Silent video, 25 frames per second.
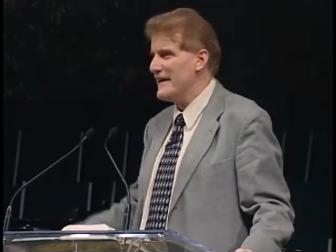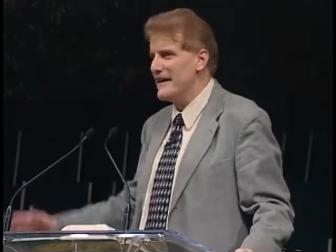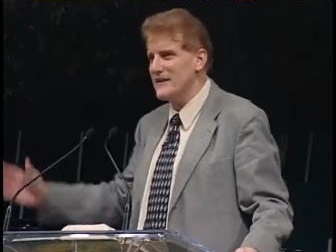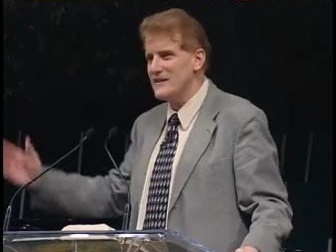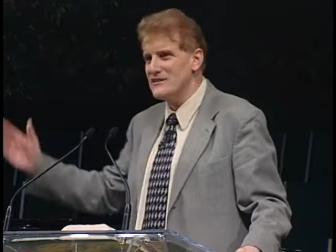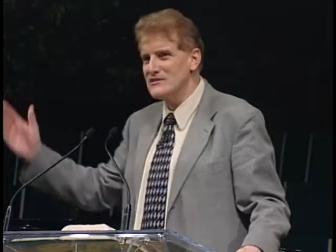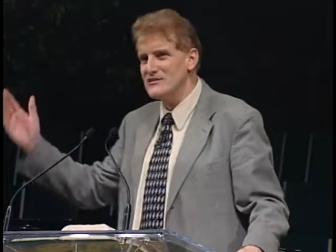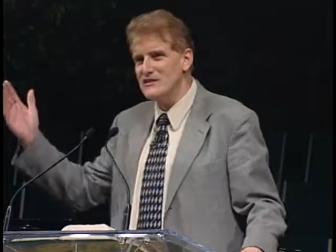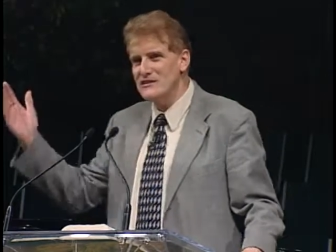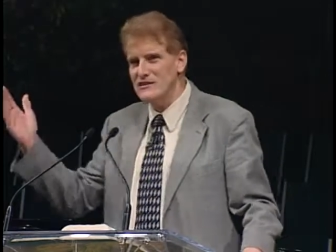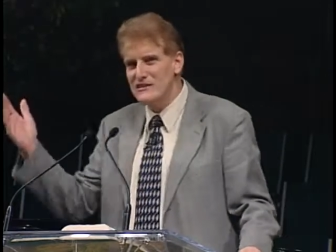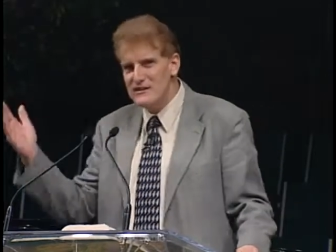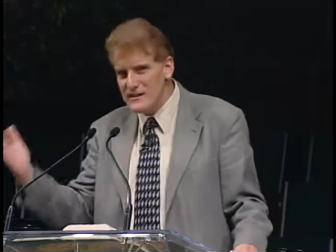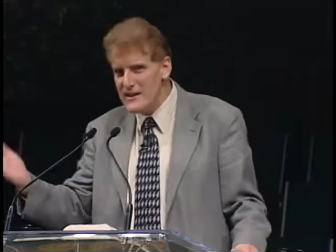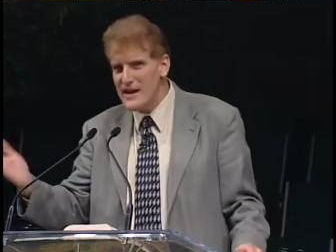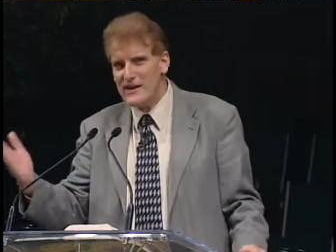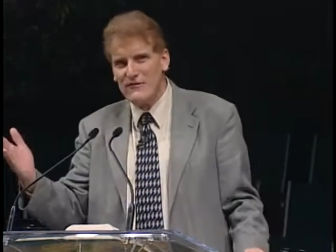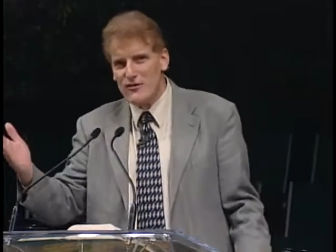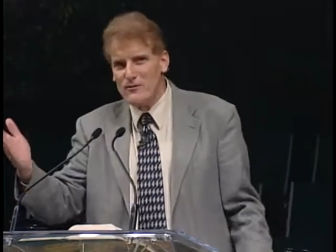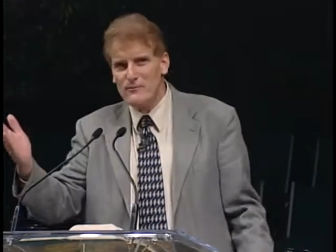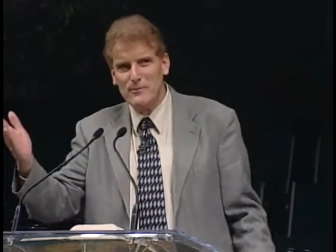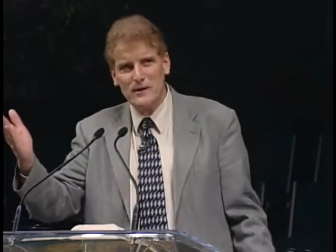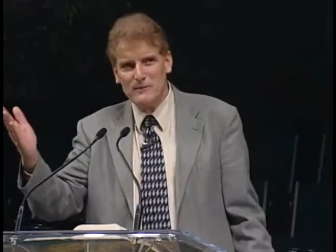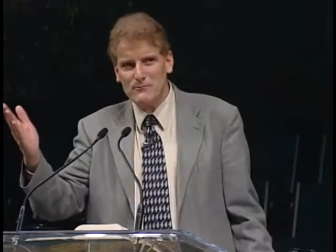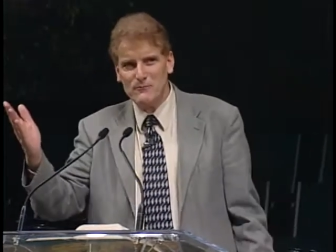It has
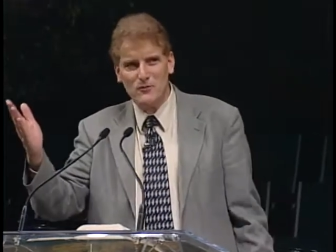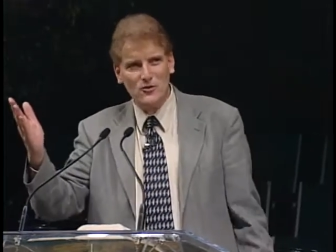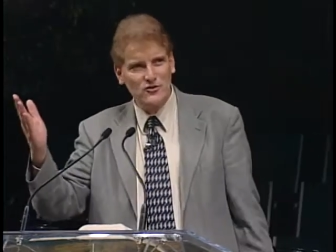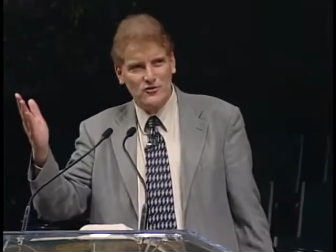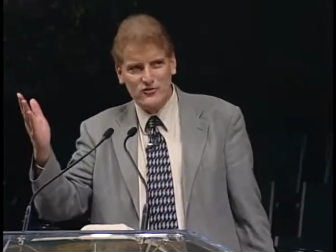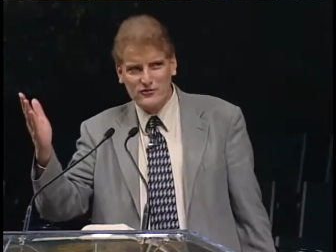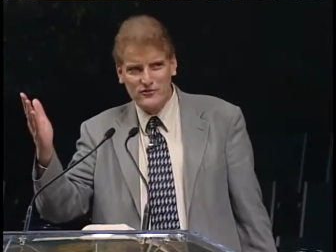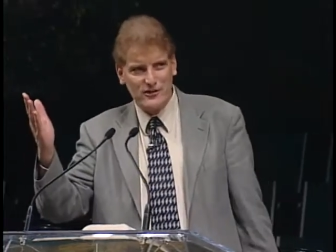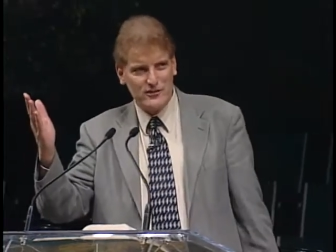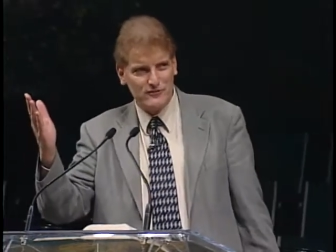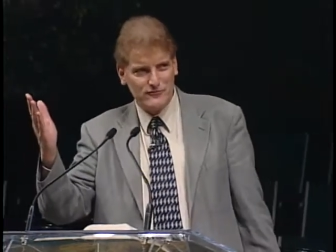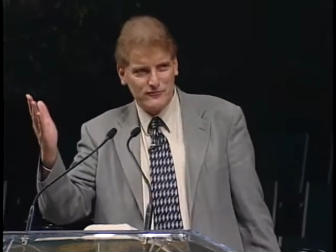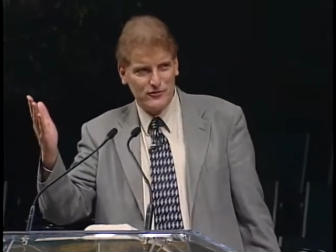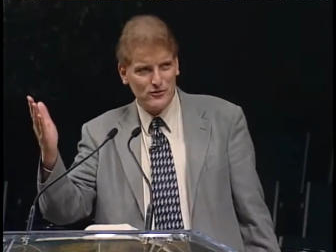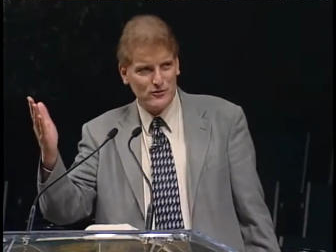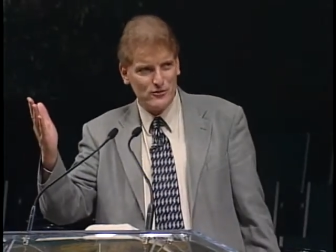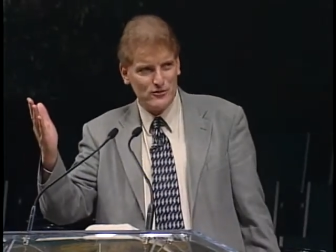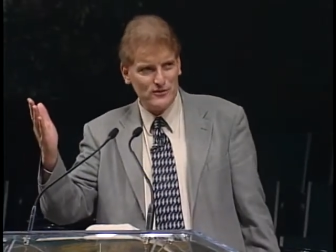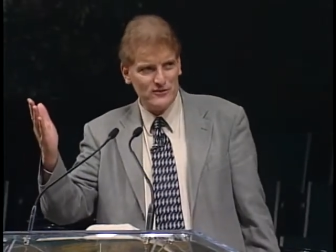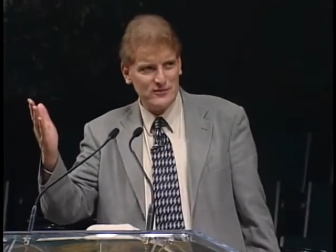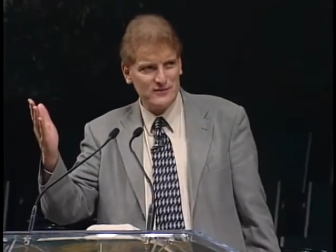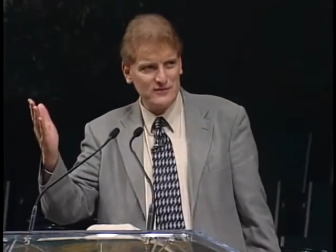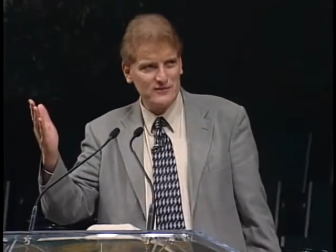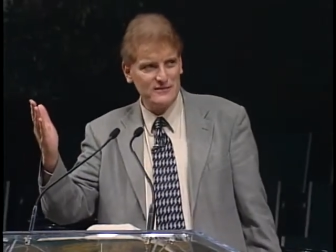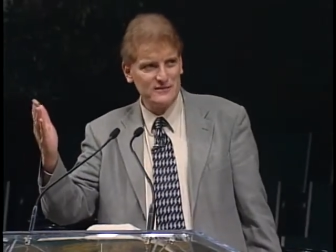never been more
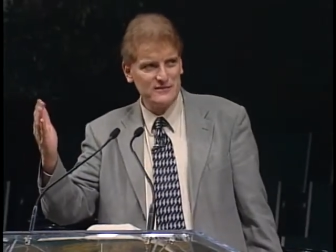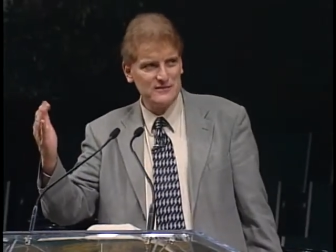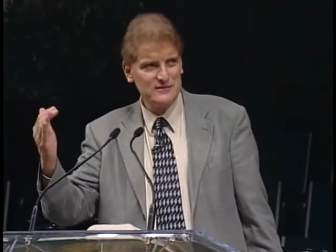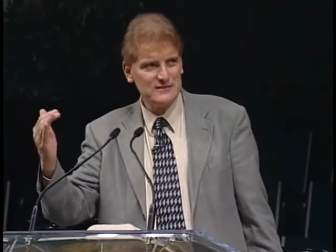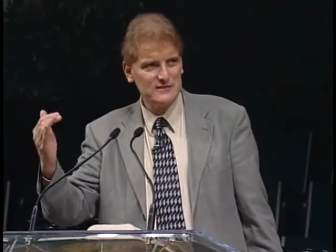straightforward.